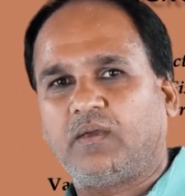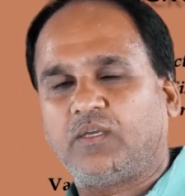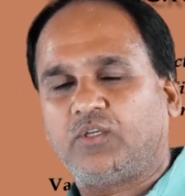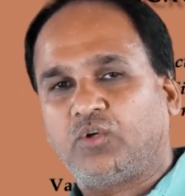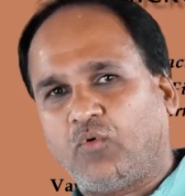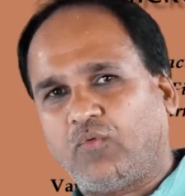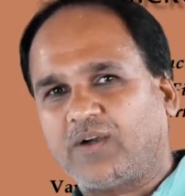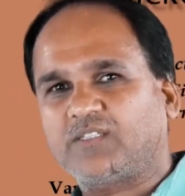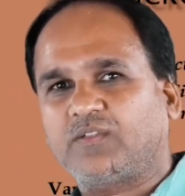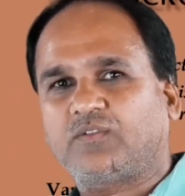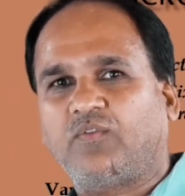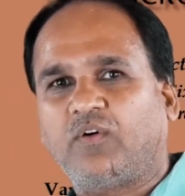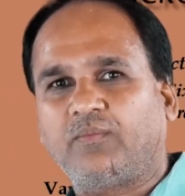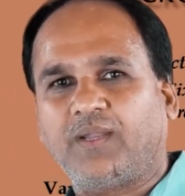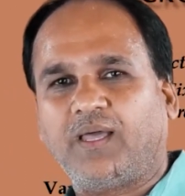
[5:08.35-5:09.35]
You know what's the
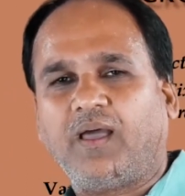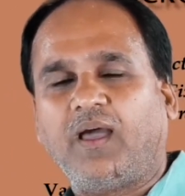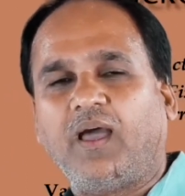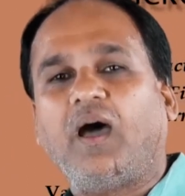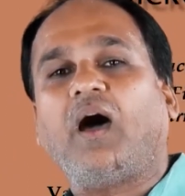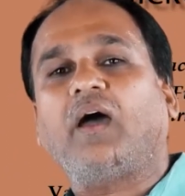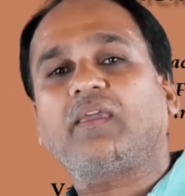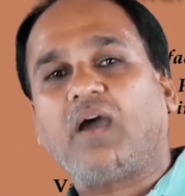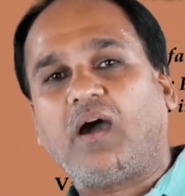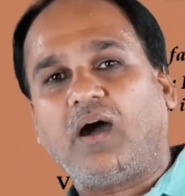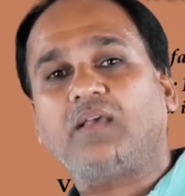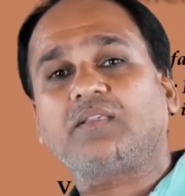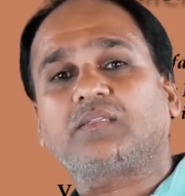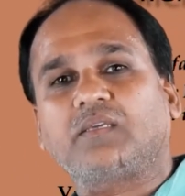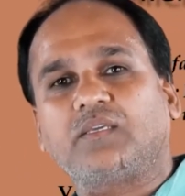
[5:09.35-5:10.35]
formula? I
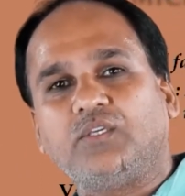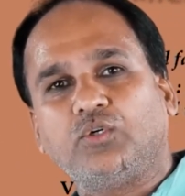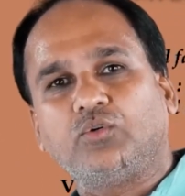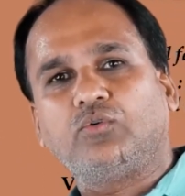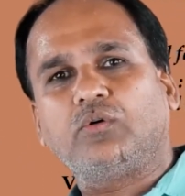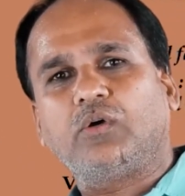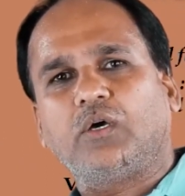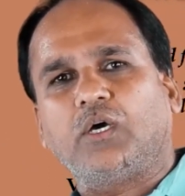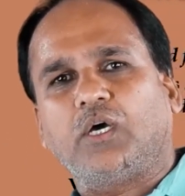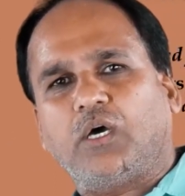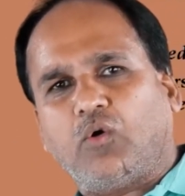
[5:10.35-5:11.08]
asked you,